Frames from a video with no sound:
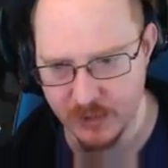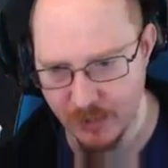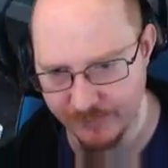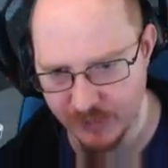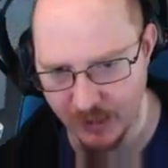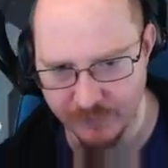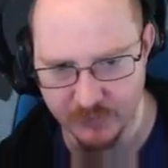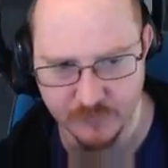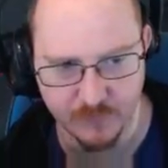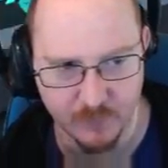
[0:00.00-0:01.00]
you have cover
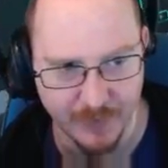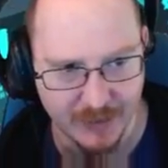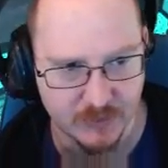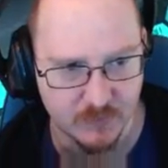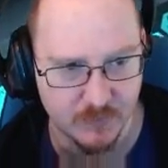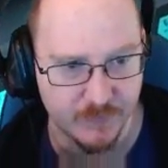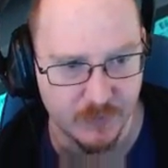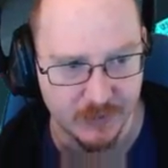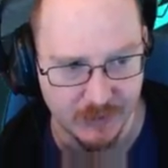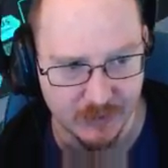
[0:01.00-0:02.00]
to fall back to if you
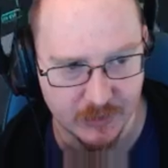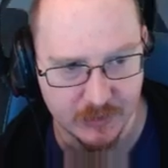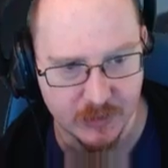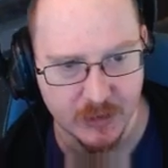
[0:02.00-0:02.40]
need healing.